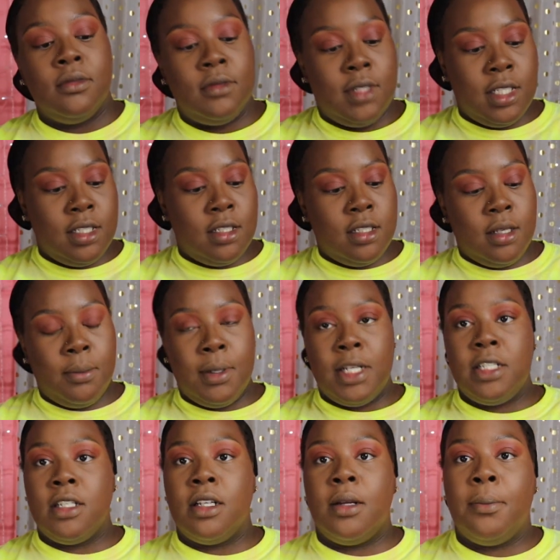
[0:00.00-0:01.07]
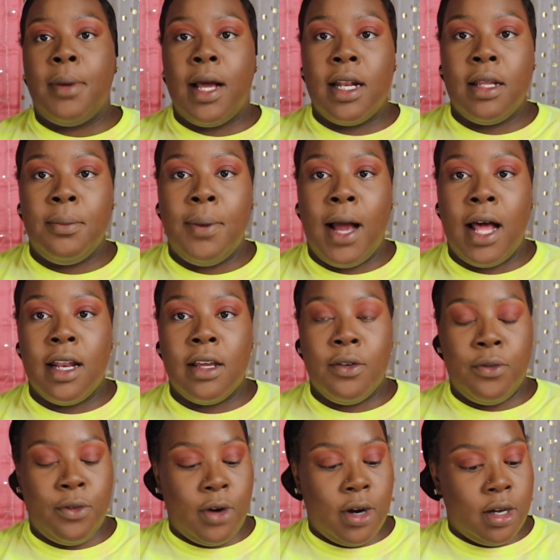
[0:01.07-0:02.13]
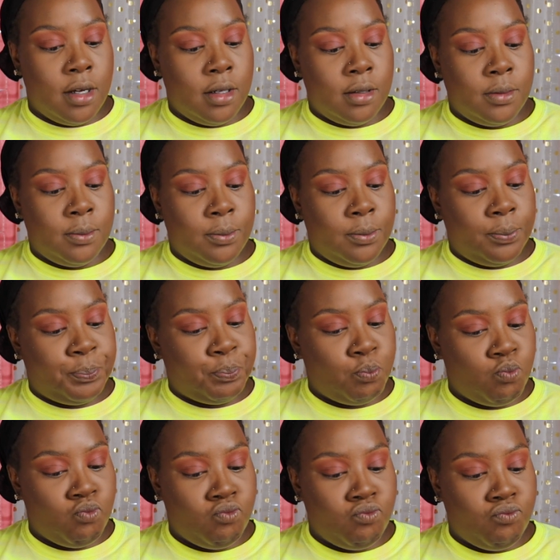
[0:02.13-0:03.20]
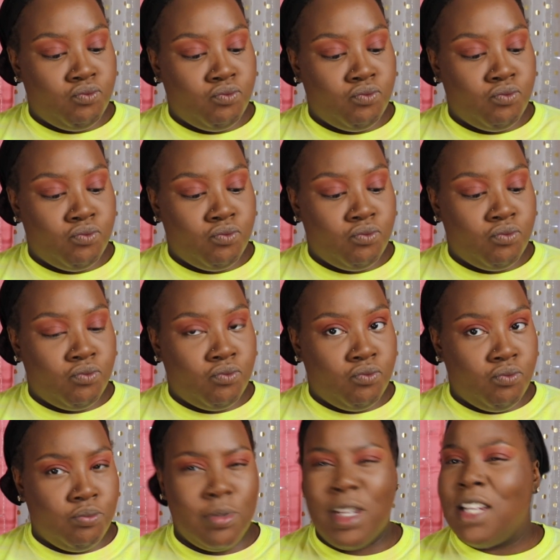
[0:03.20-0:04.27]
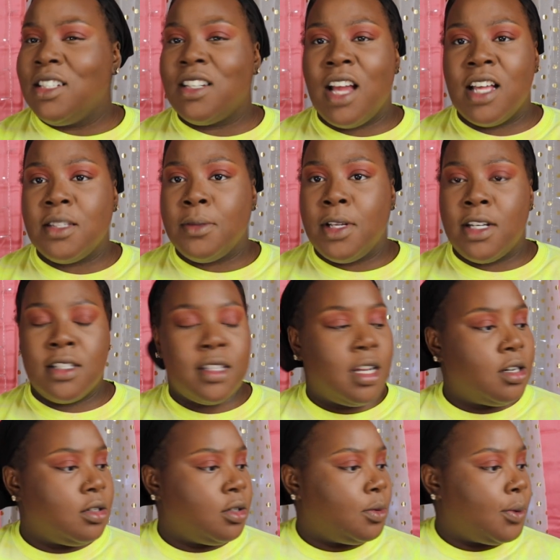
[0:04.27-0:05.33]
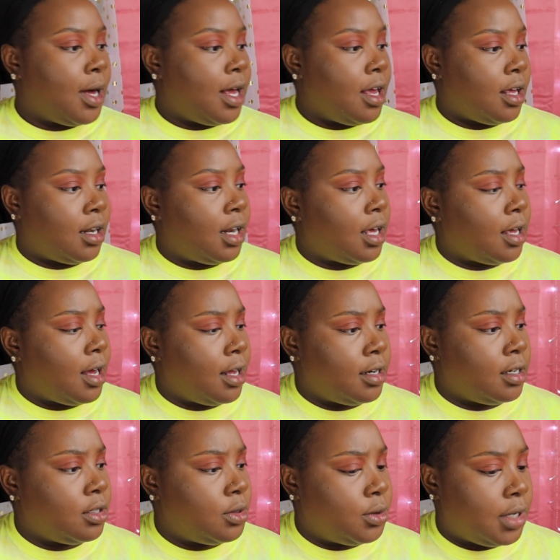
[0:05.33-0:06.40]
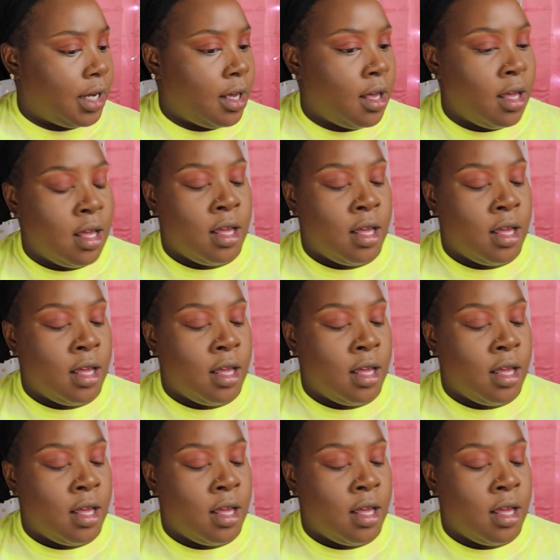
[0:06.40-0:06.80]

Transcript: This is the Blushing and Bali palette from BH Cosmetics. I don't know why I act like I didn't know that.